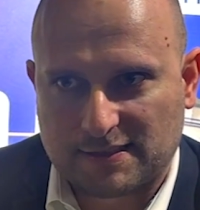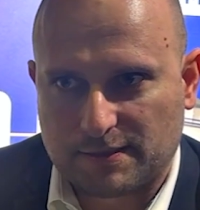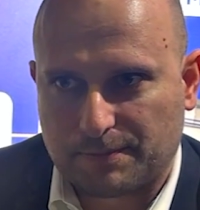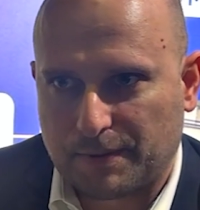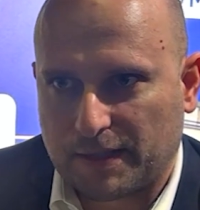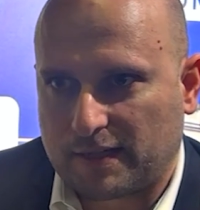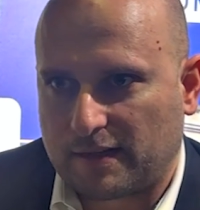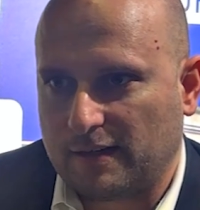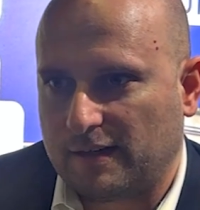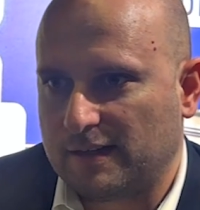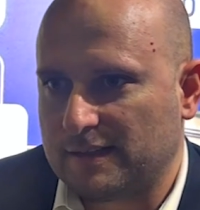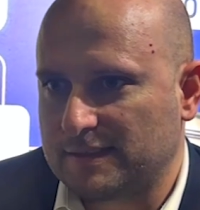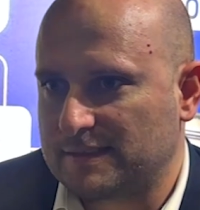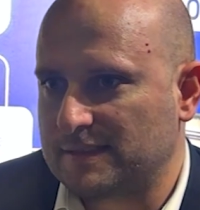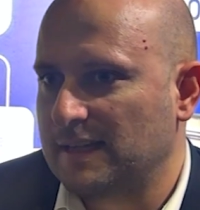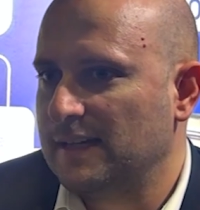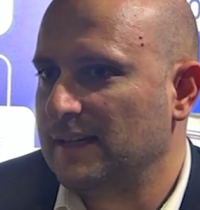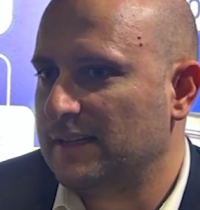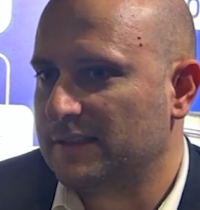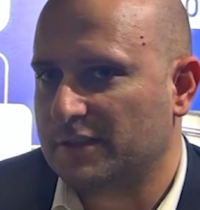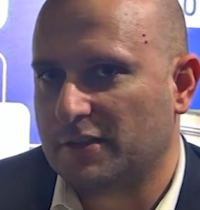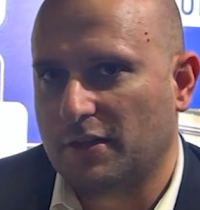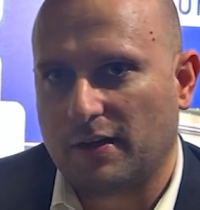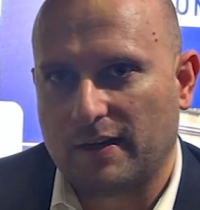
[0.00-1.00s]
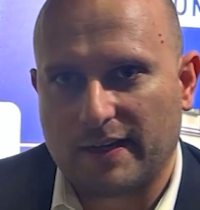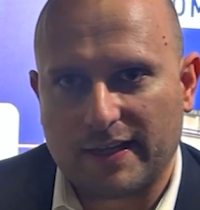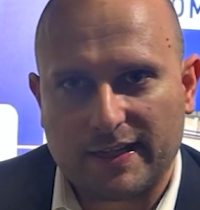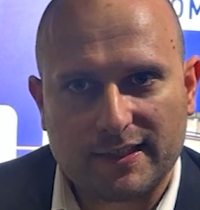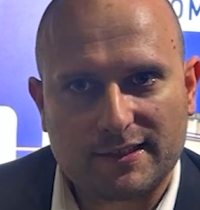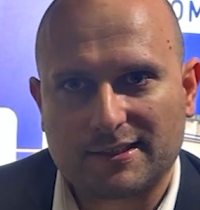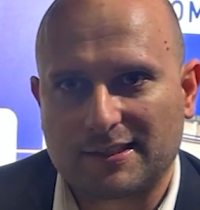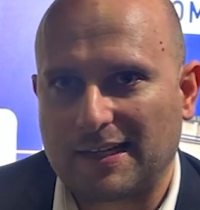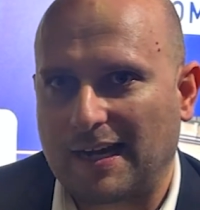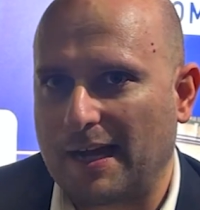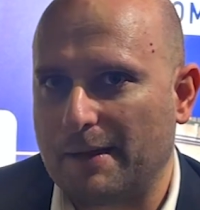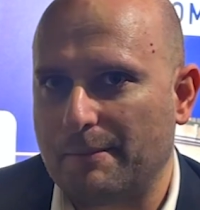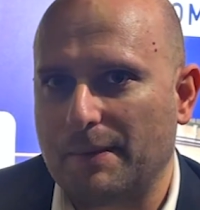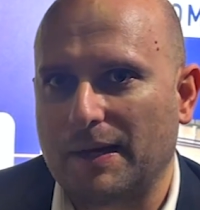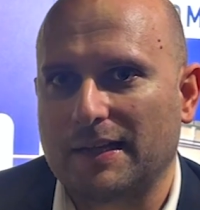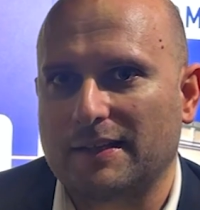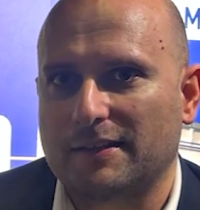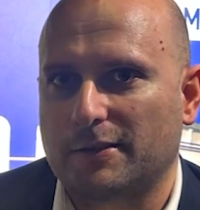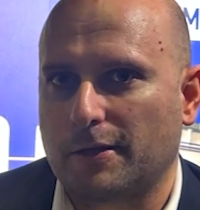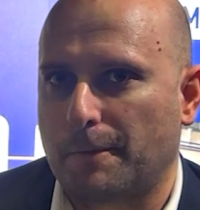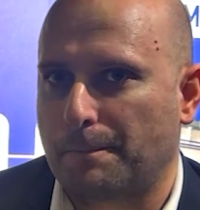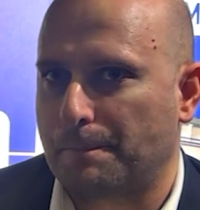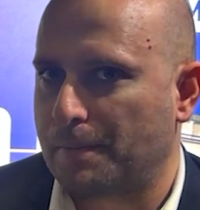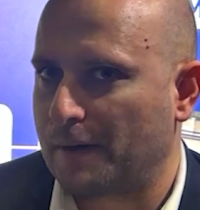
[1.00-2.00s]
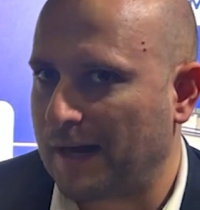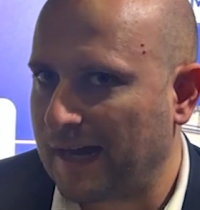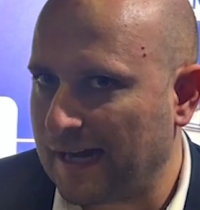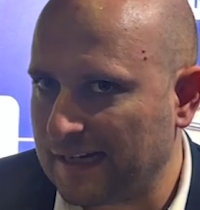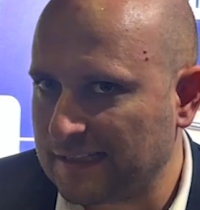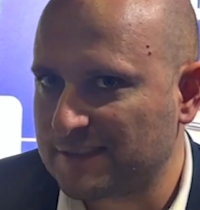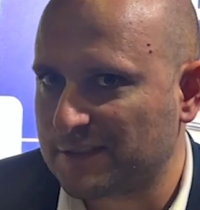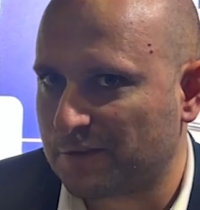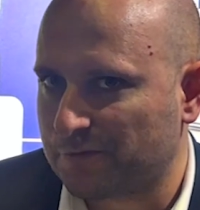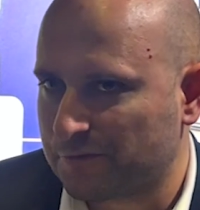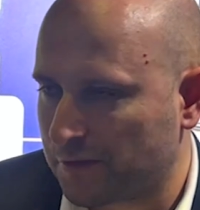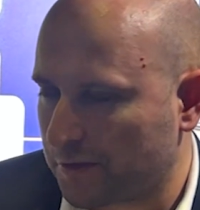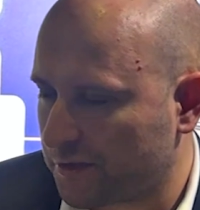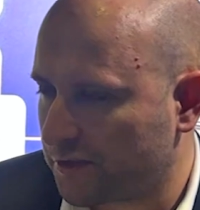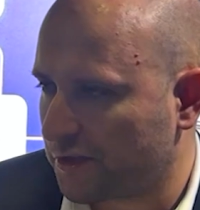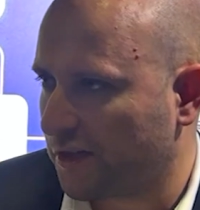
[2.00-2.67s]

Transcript: because the lead time and the price of the